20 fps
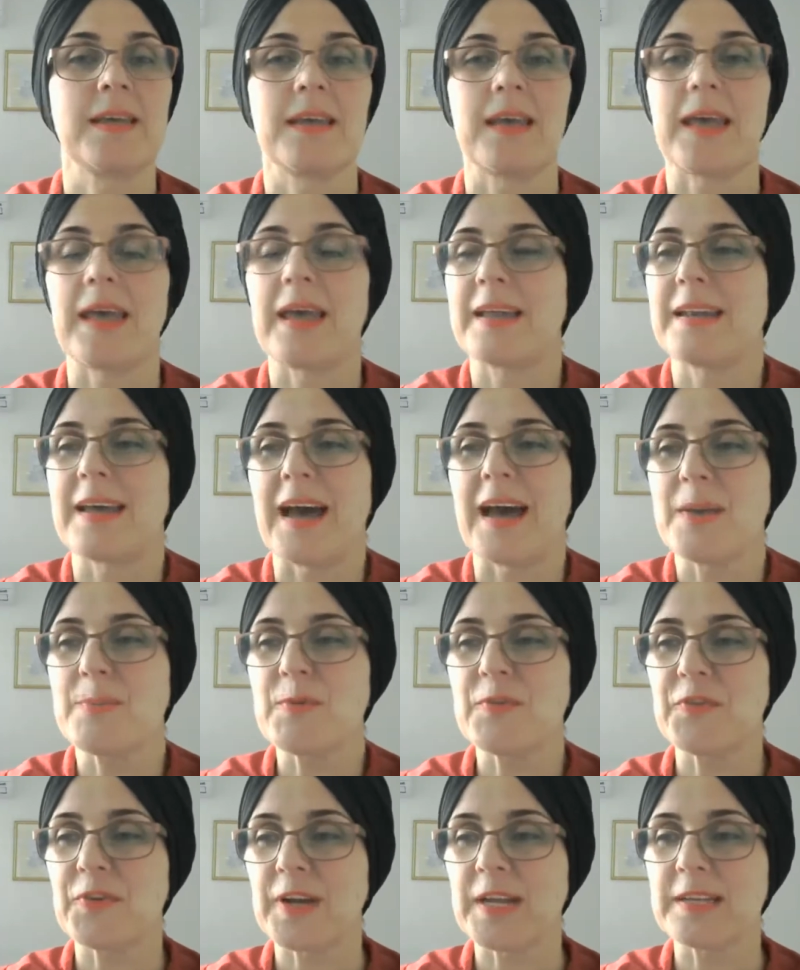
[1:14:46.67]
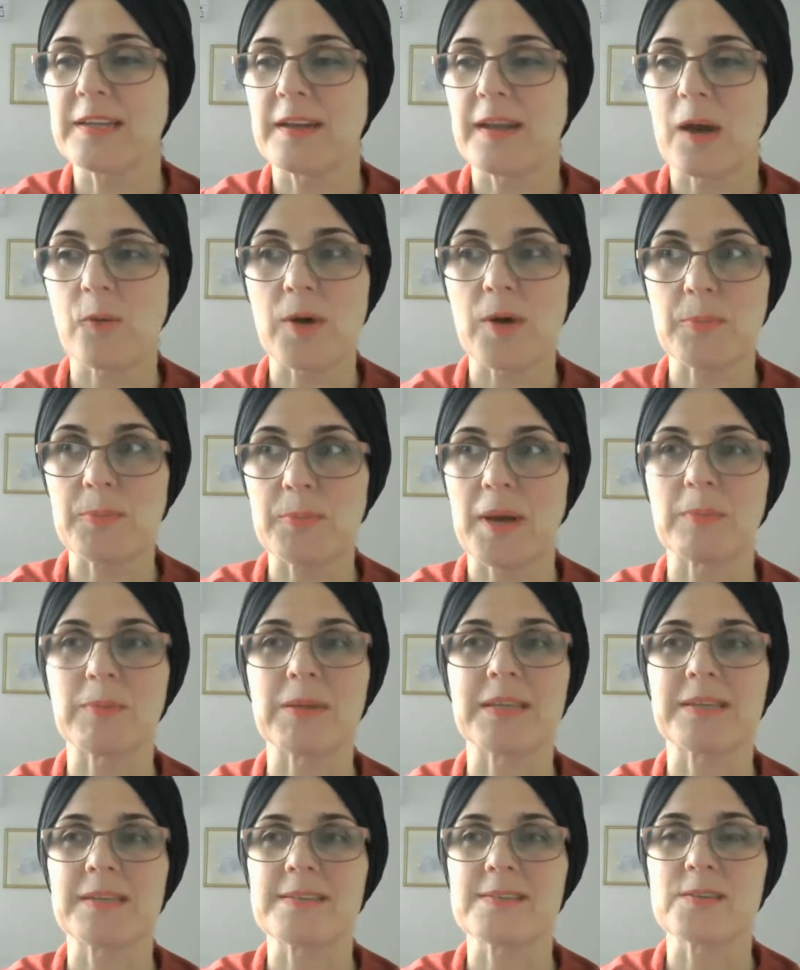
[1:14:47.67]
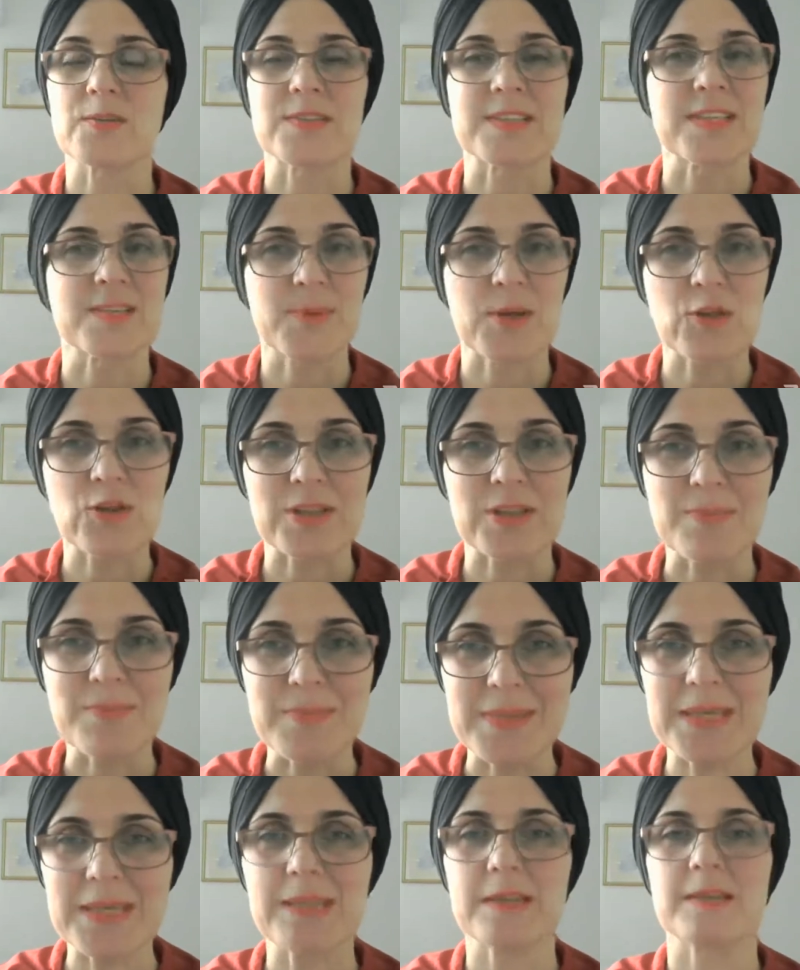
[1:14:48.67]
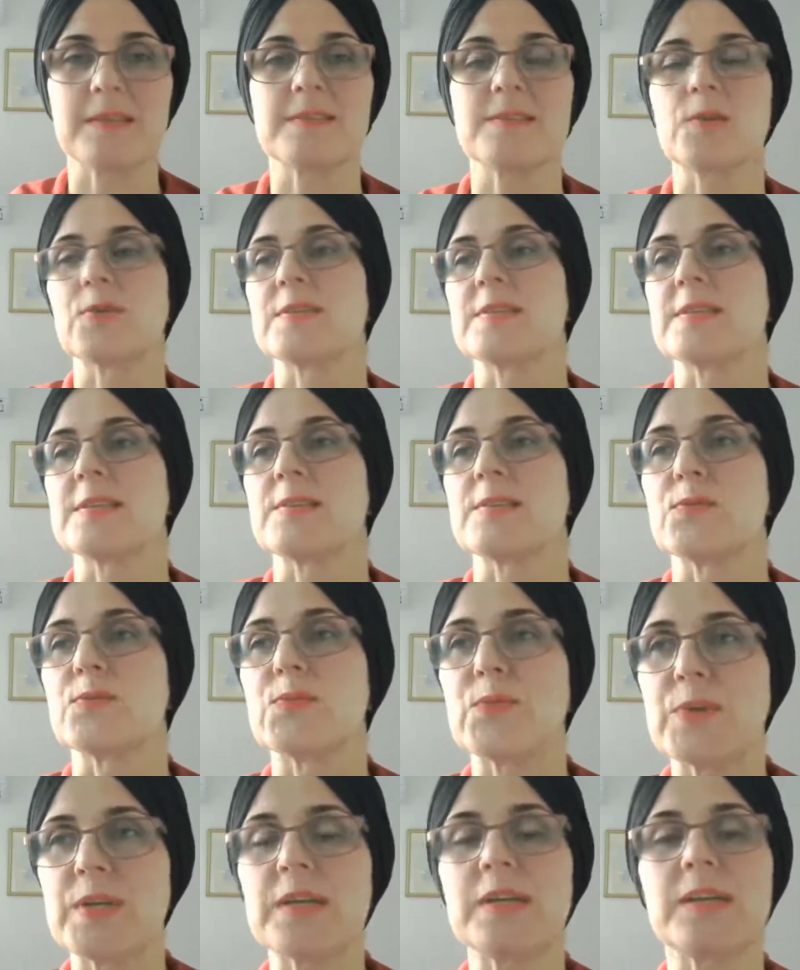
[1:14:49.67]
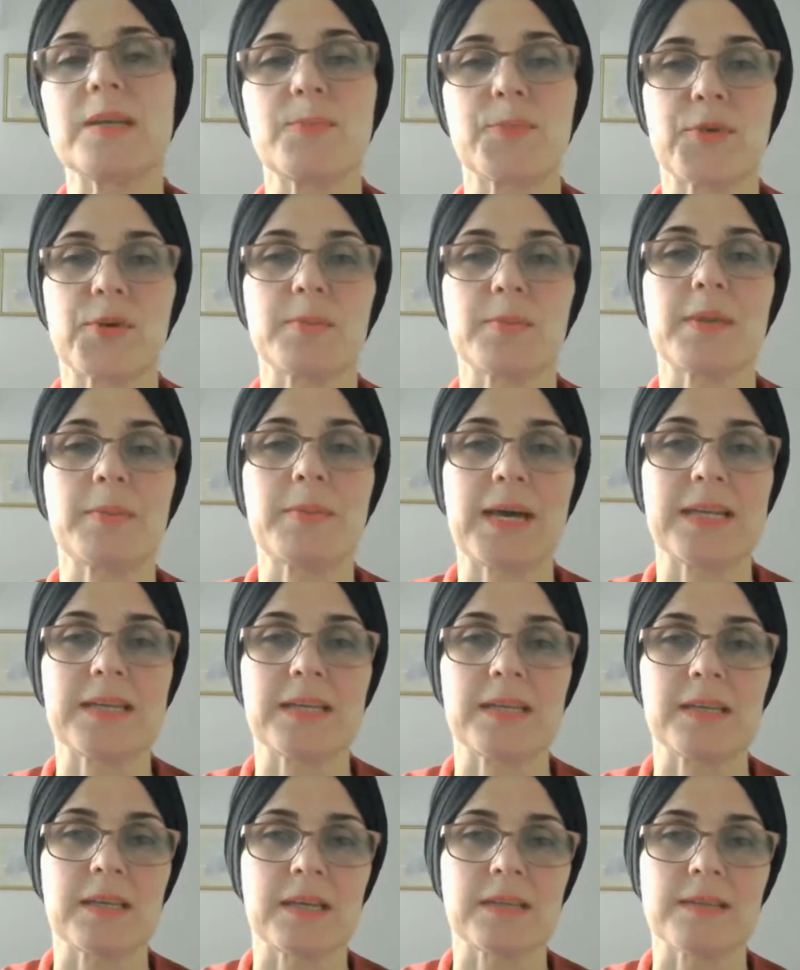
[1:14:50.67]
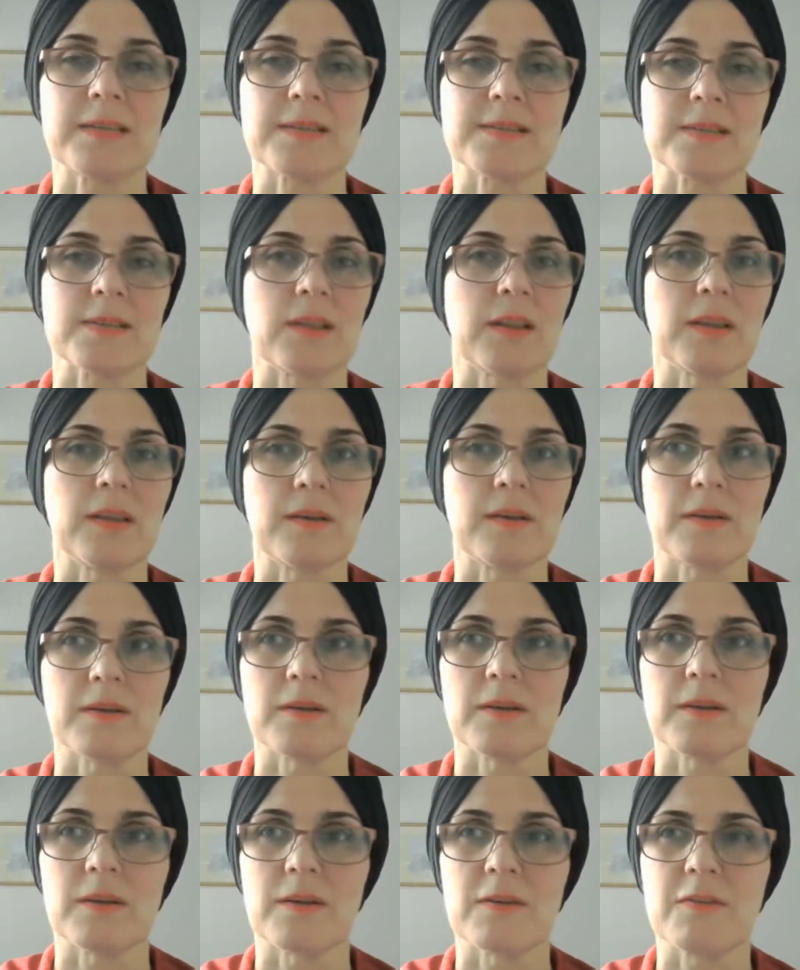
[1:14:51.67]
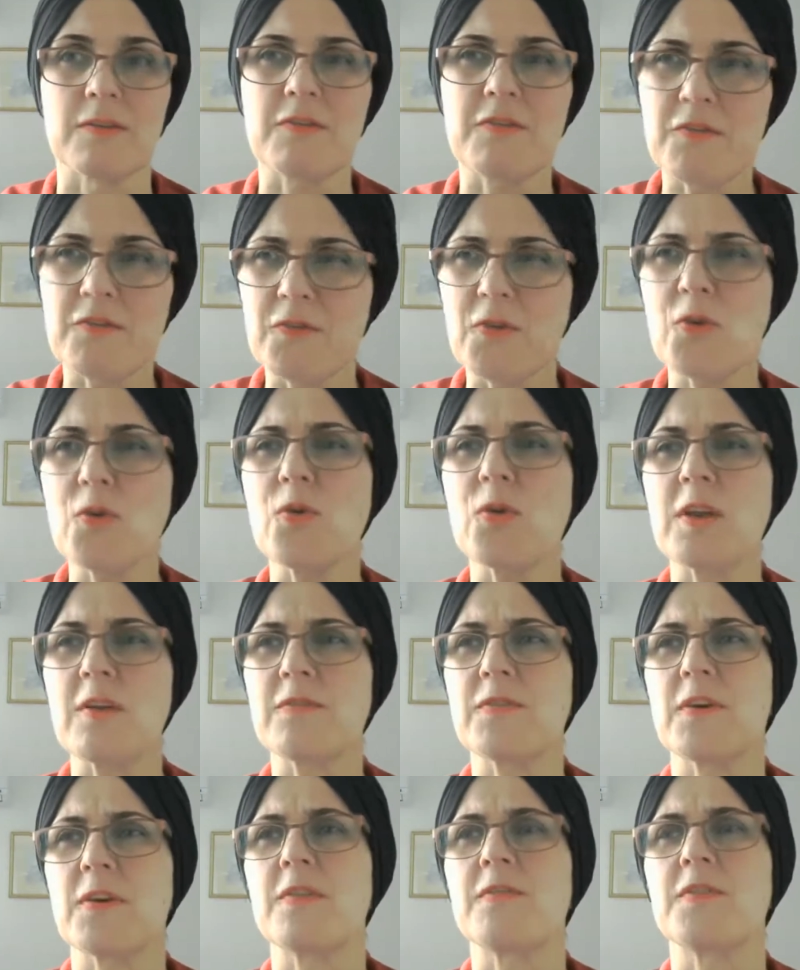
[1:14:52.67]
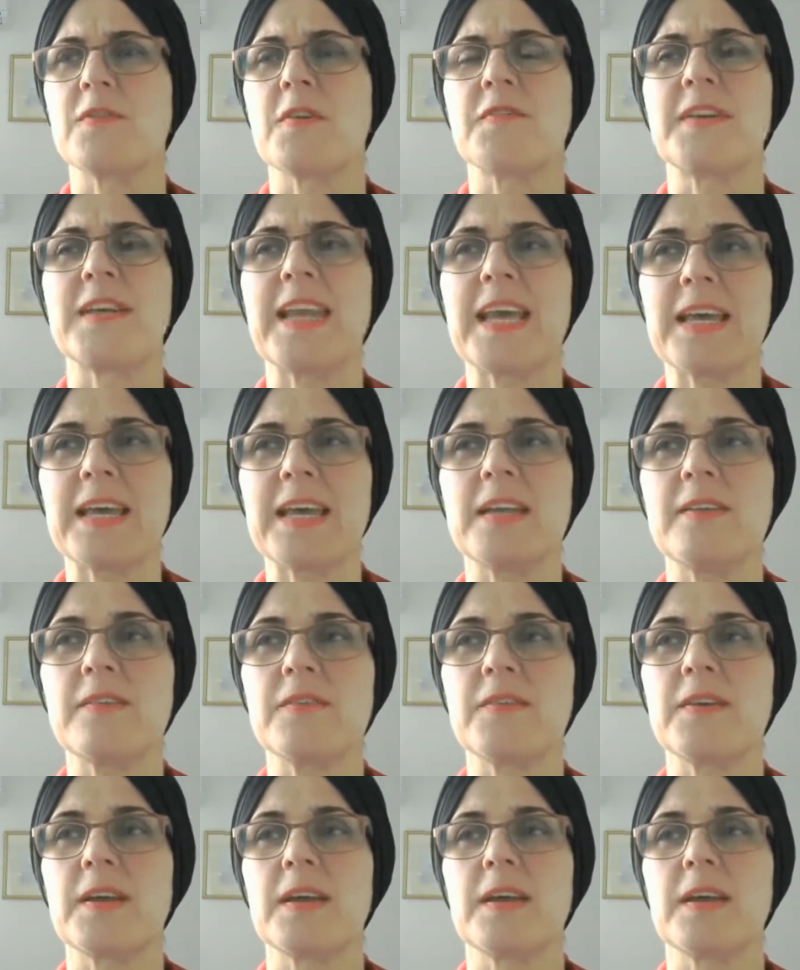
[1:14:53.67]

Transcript: And I'm afraid that our public discourse, especially media discourse, is really problematic, and it's full of negative